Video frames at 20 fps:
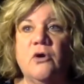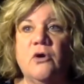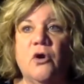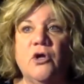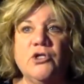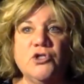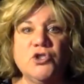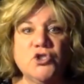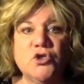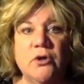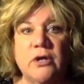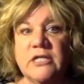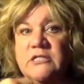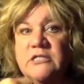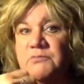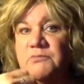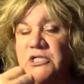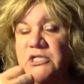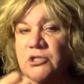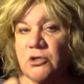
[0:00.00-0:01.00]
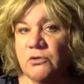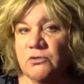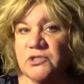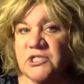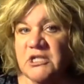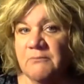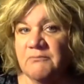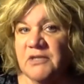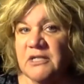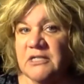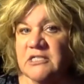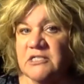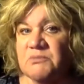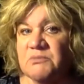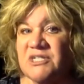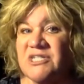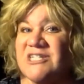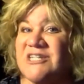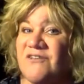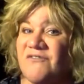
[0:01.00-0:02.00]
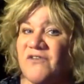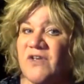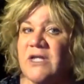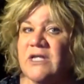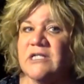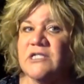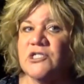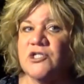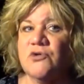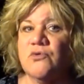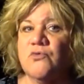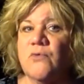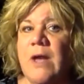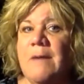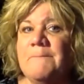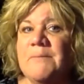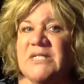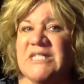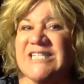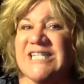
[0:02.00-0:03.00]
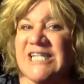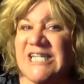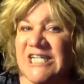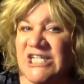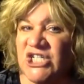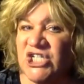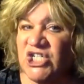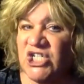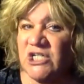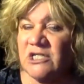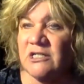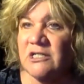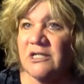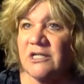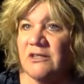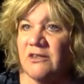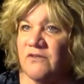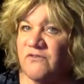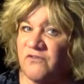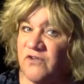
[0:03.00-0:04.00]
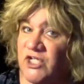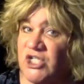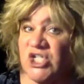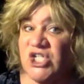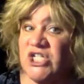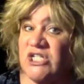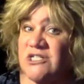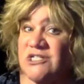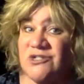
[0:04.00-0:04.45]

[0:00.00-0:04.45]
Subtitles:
are you trying to be told something specific? Is there repetition in the visions?